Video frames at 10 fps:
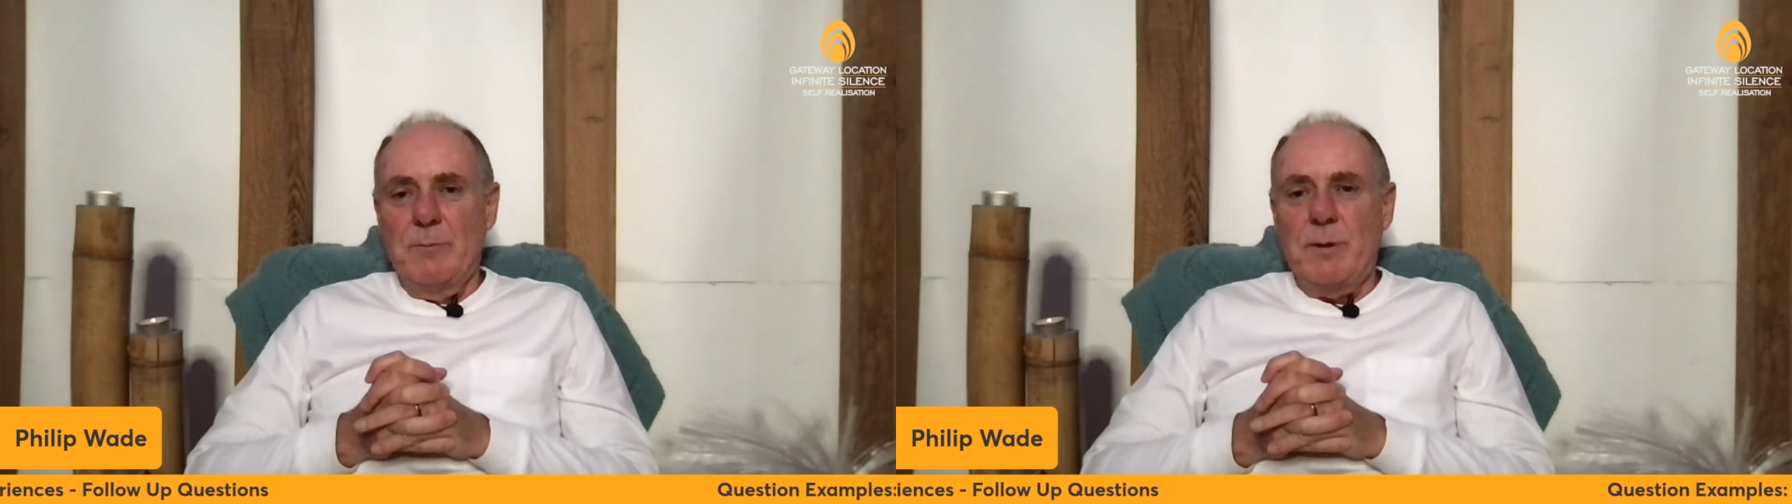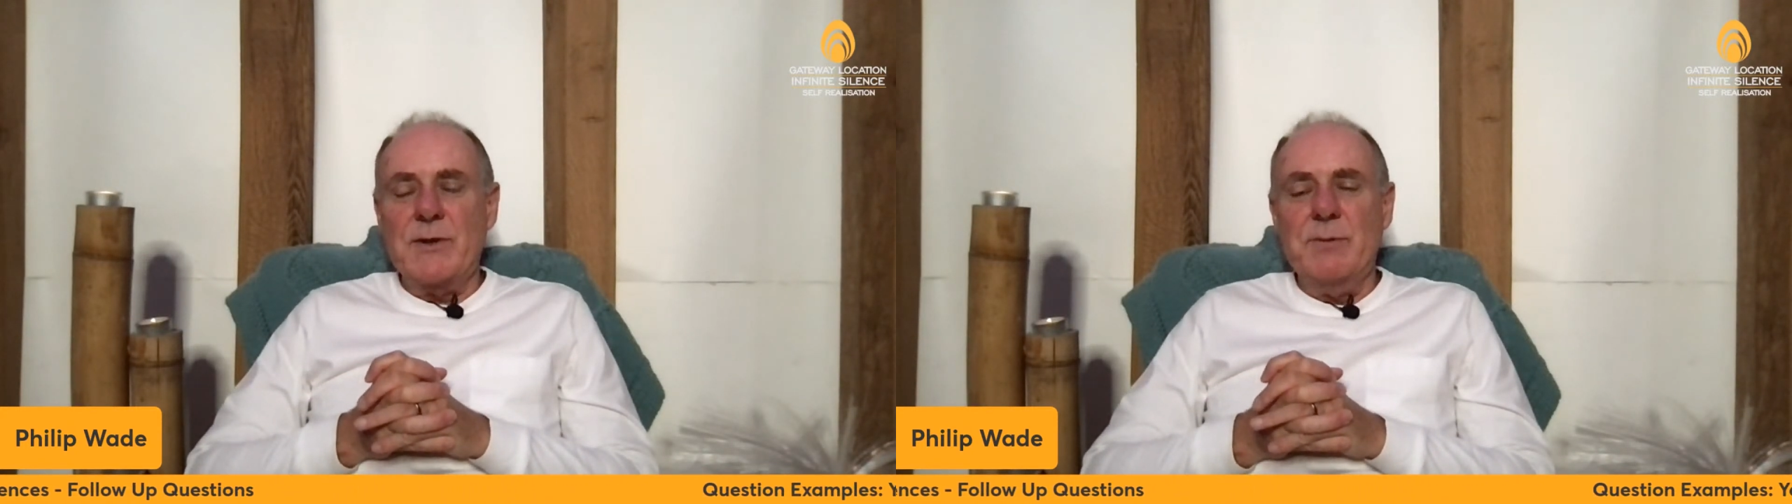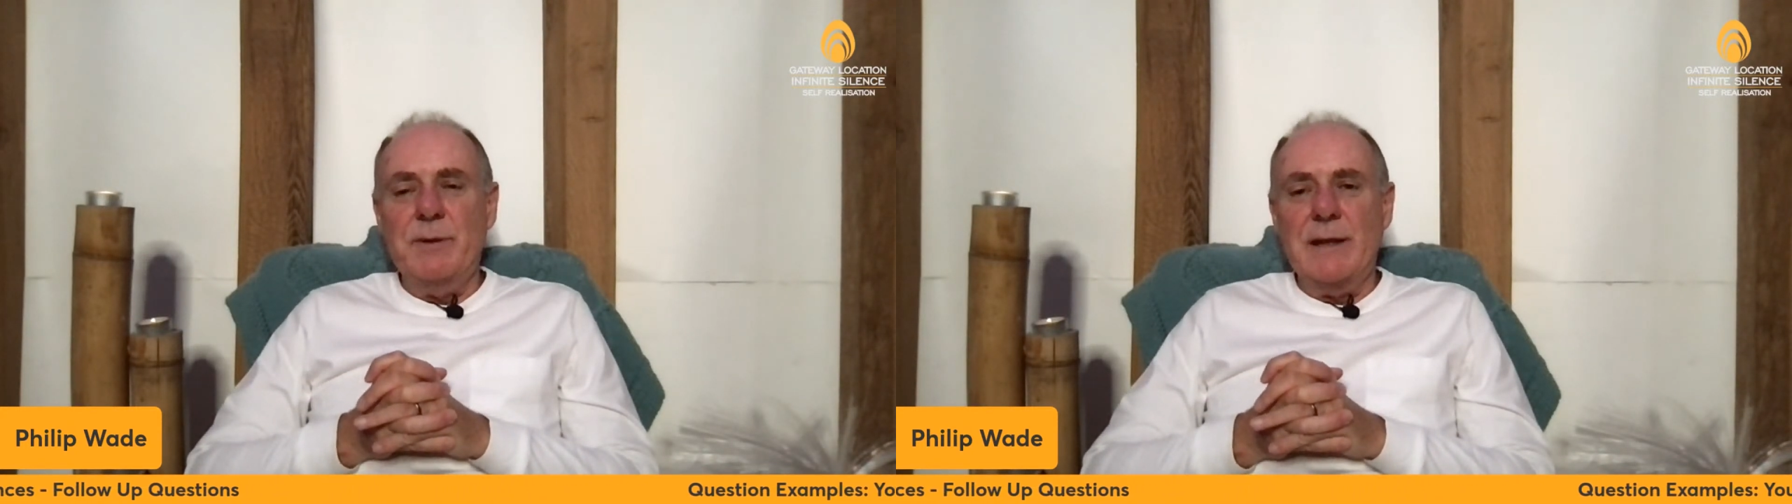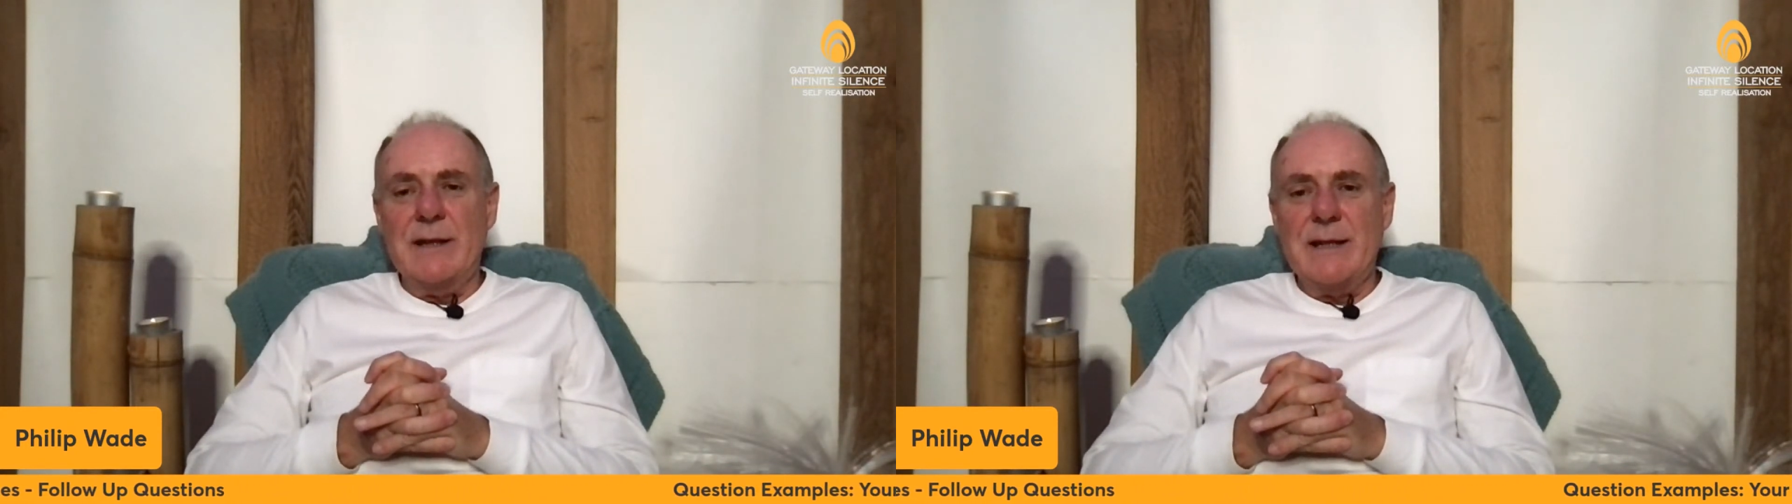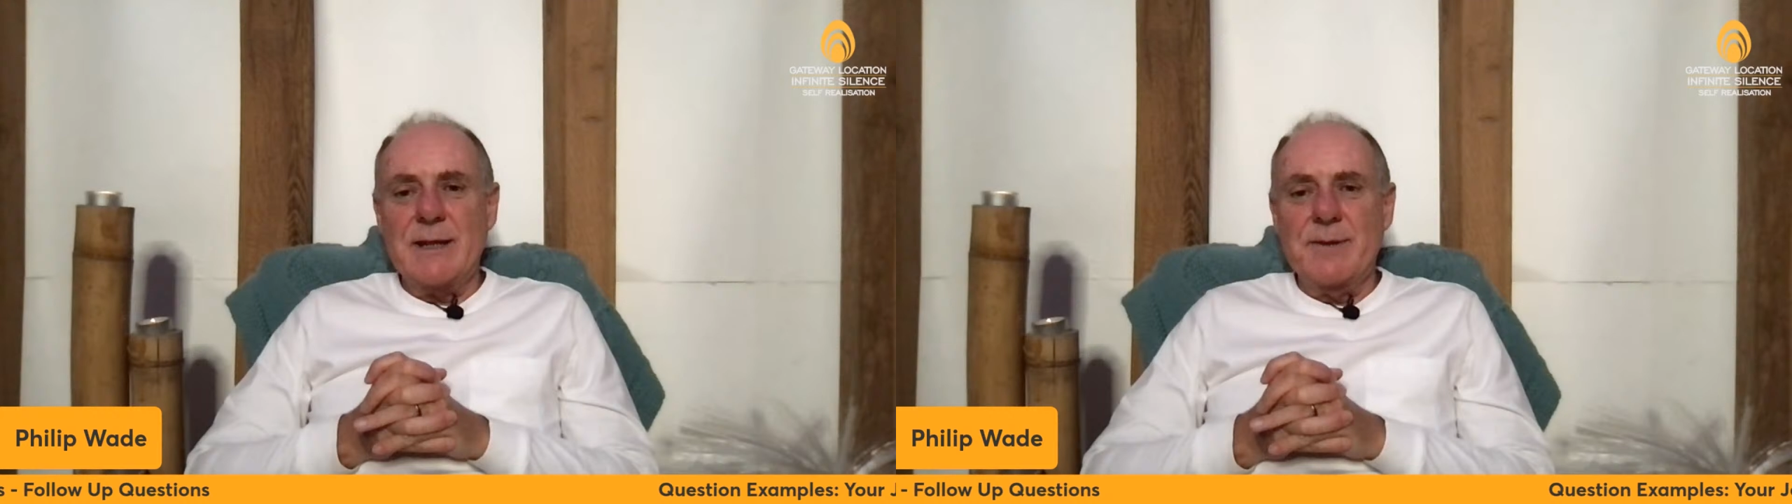
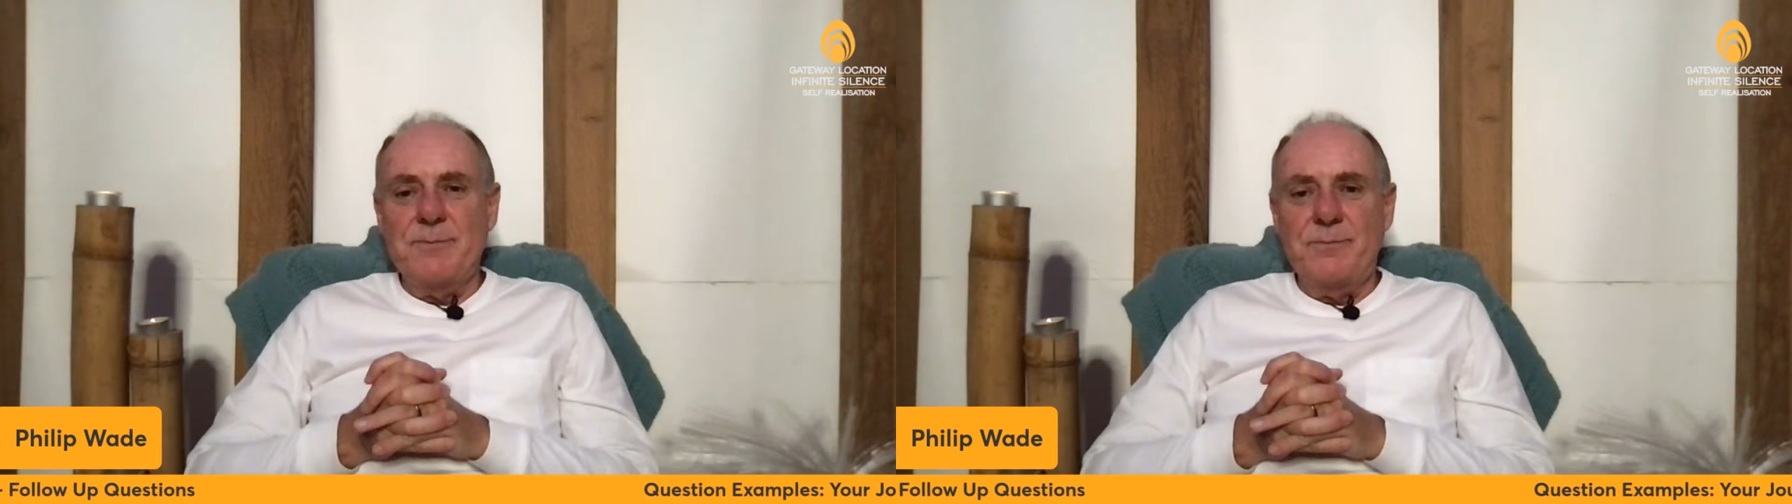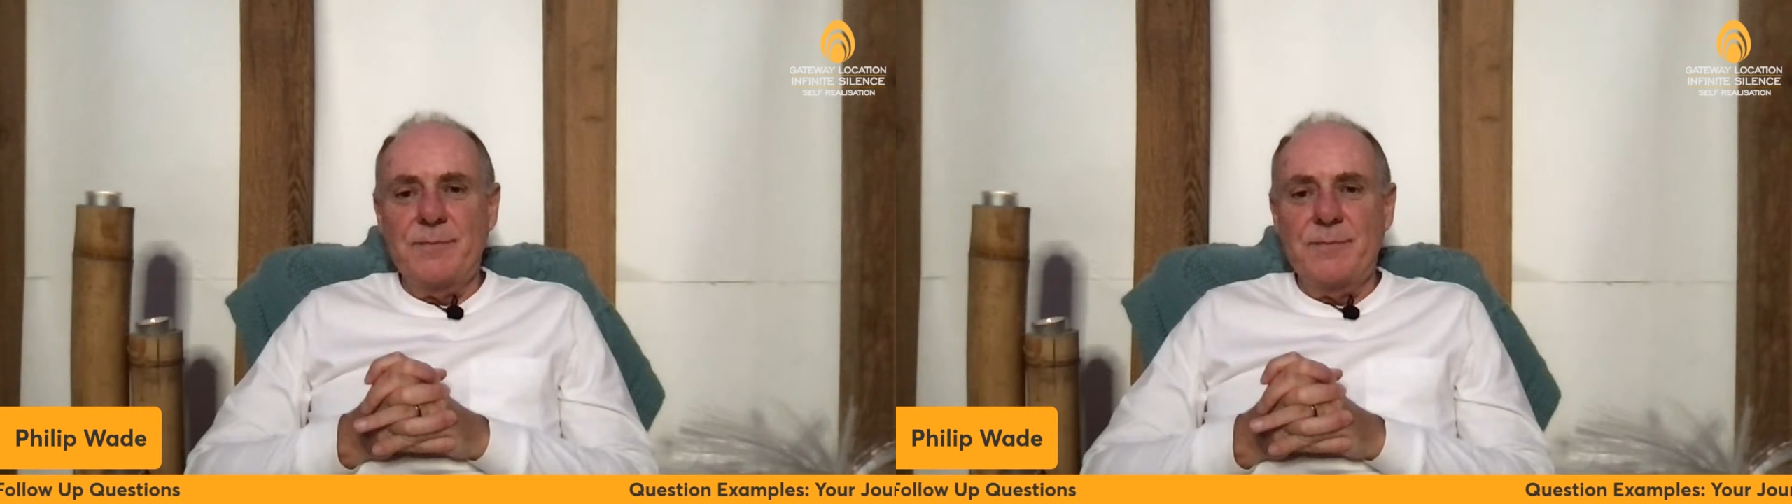possibilities,